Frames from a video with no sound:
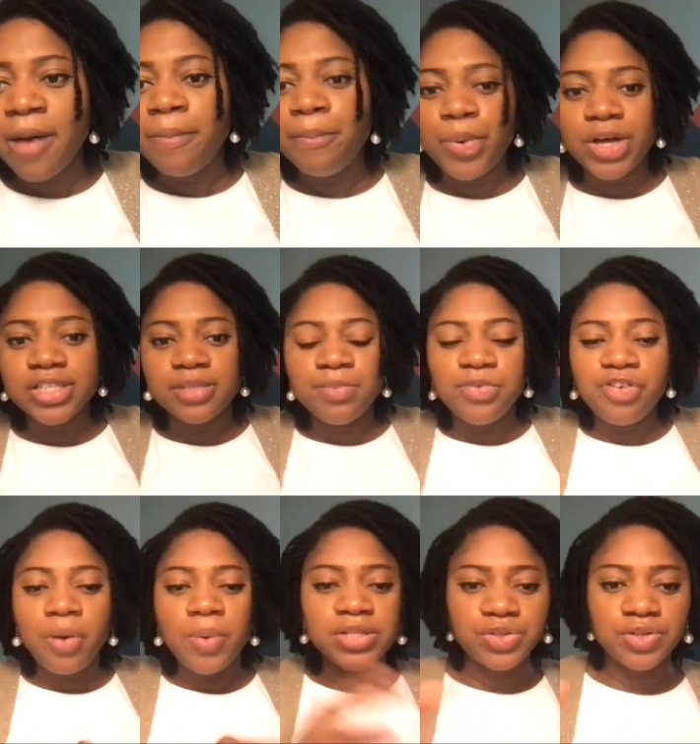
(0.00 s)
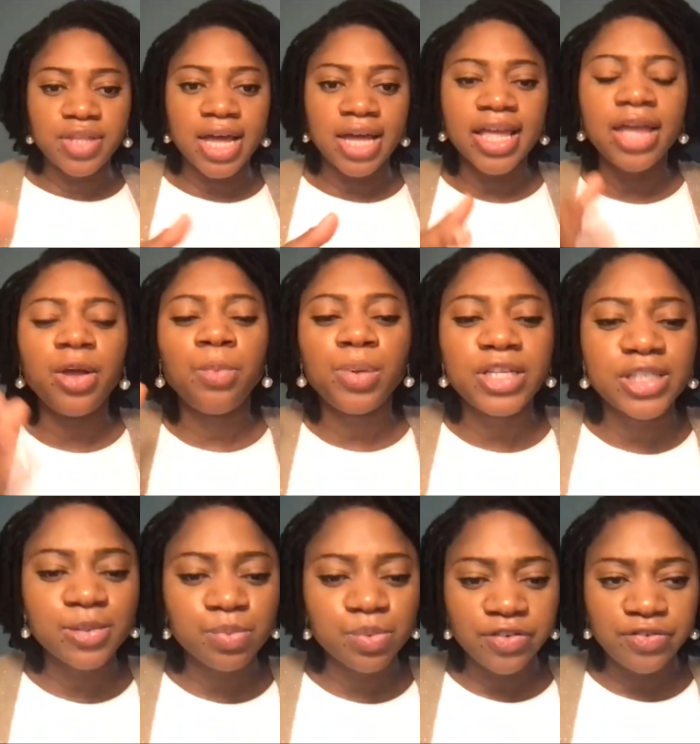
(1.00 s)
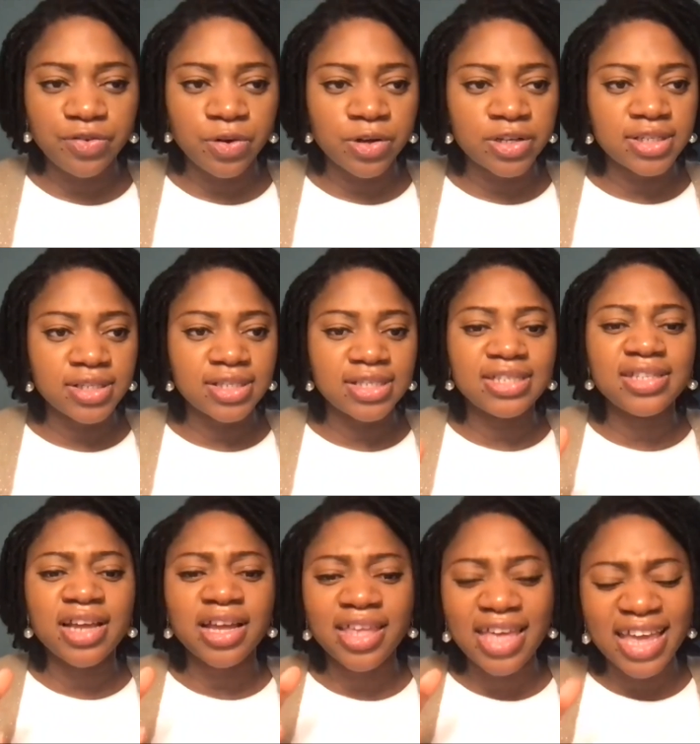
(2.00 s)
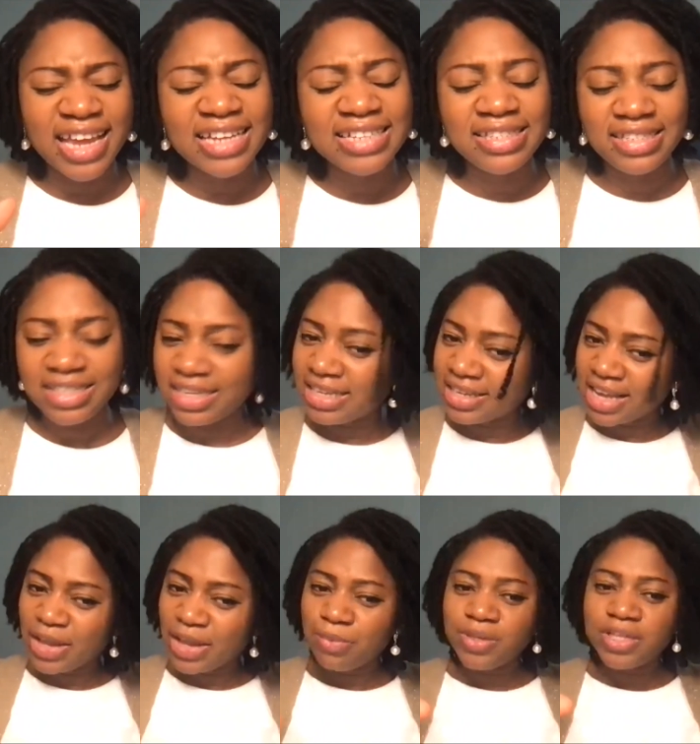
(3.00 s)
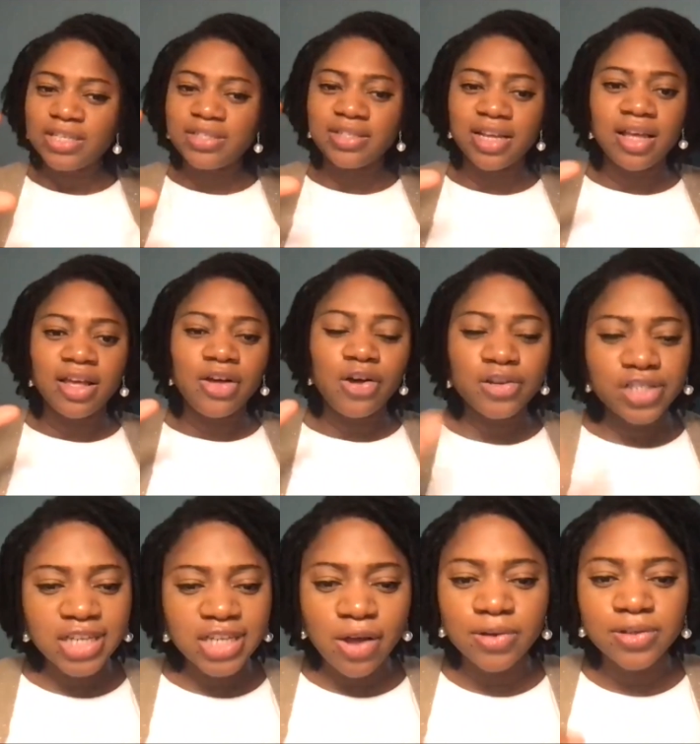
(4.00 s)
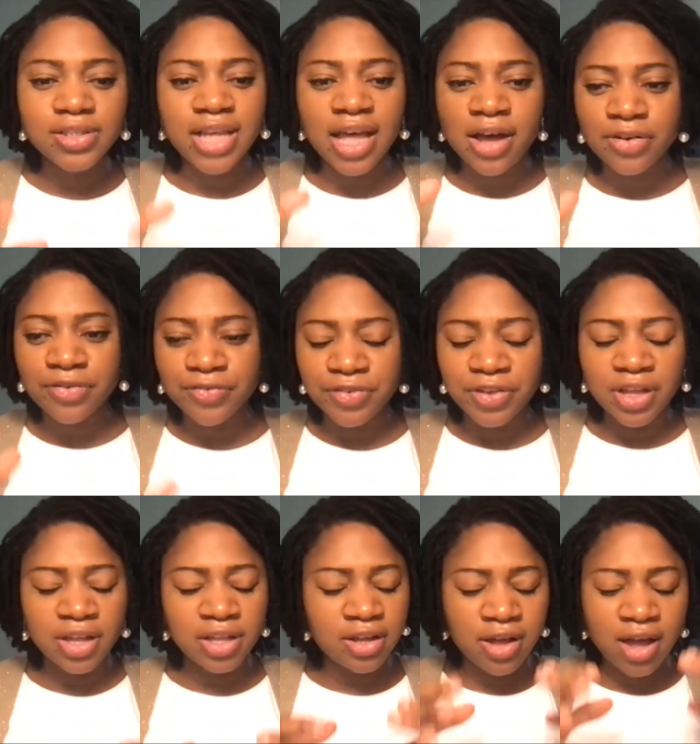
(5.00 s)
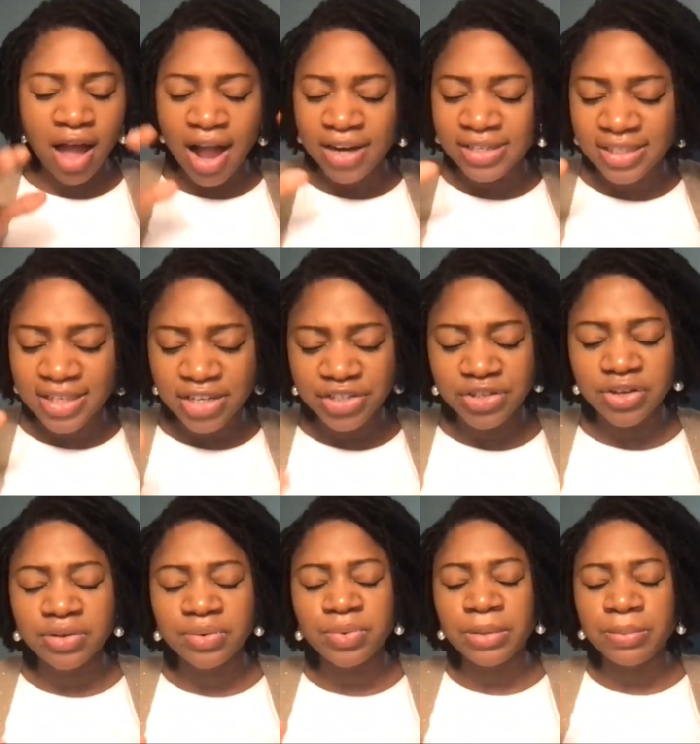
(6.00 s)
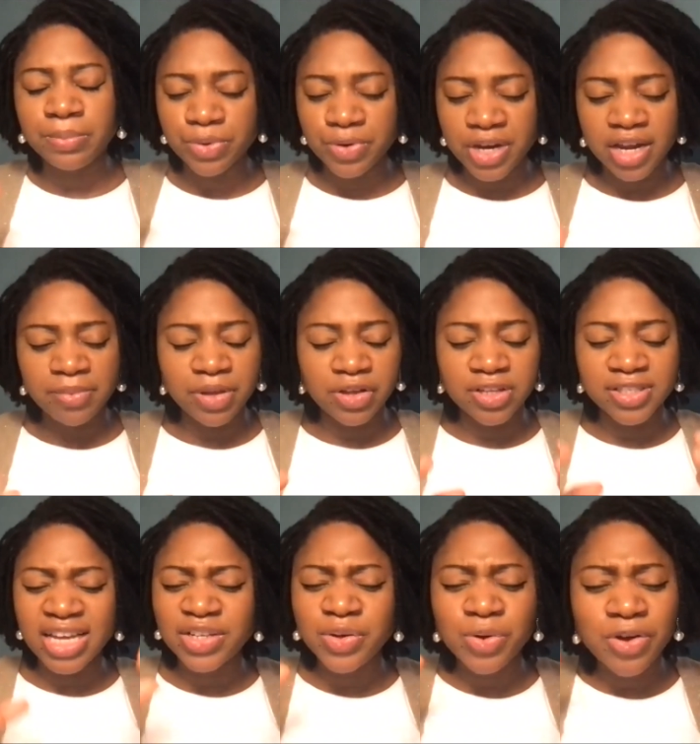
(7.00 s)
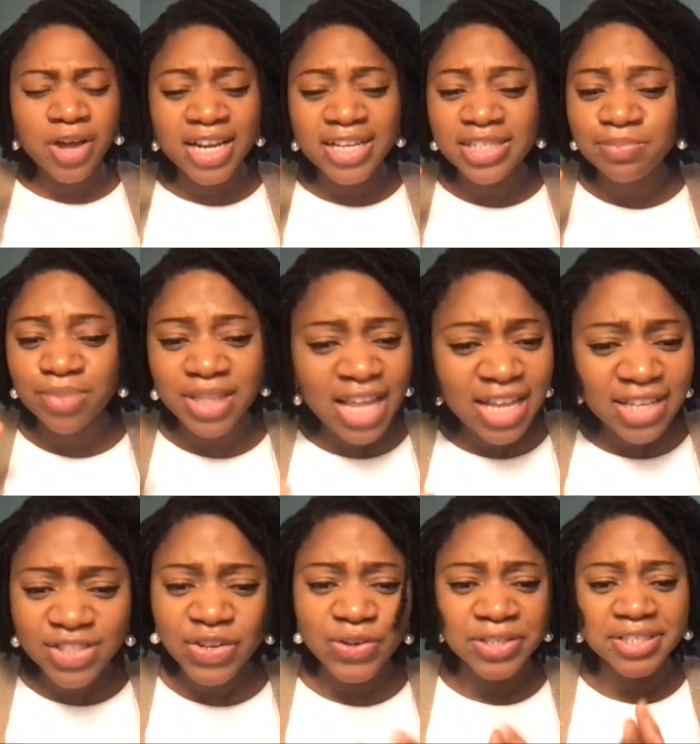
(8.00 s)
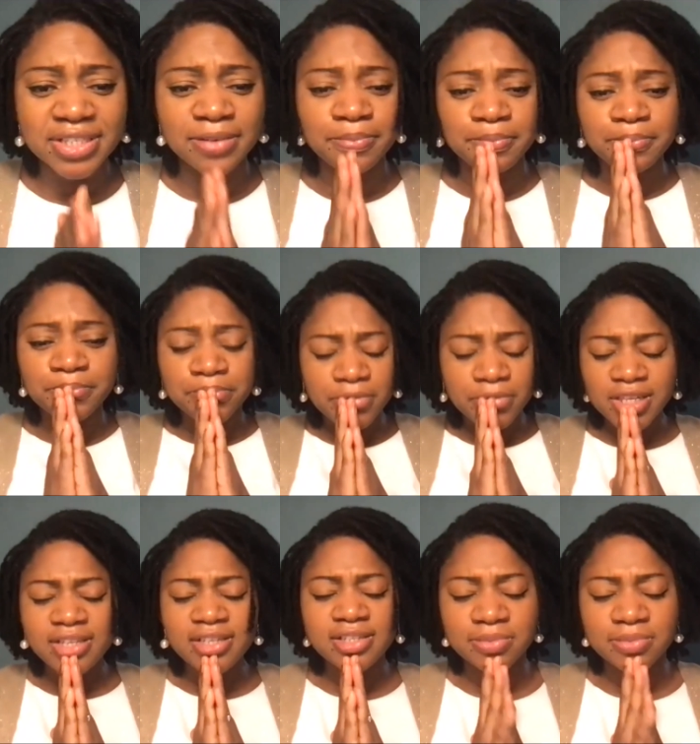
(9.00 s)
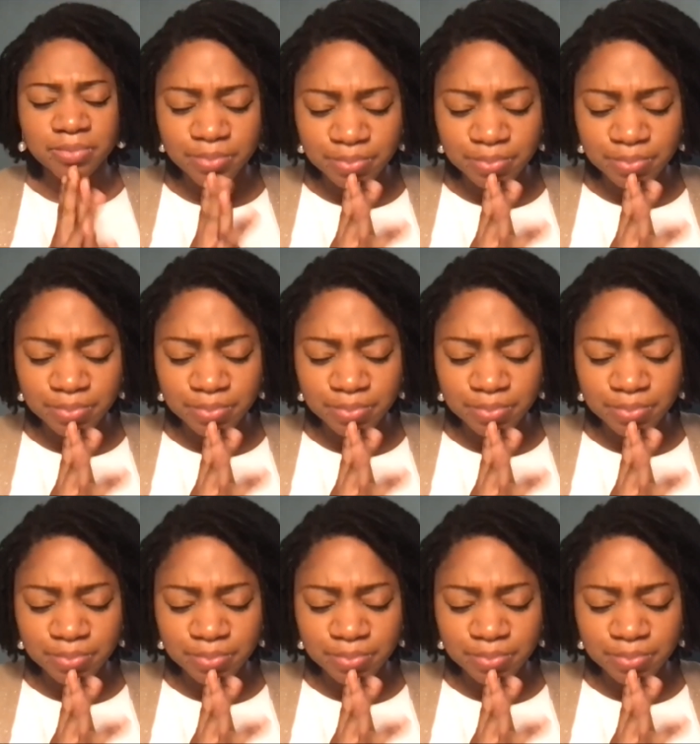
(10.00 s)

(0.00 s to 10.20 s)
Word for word: but before we do do that, can you please pray for us, Sister KD? Can you please usher us out of uh, uh, our session with prayer? Because I know God has blessed us. Please.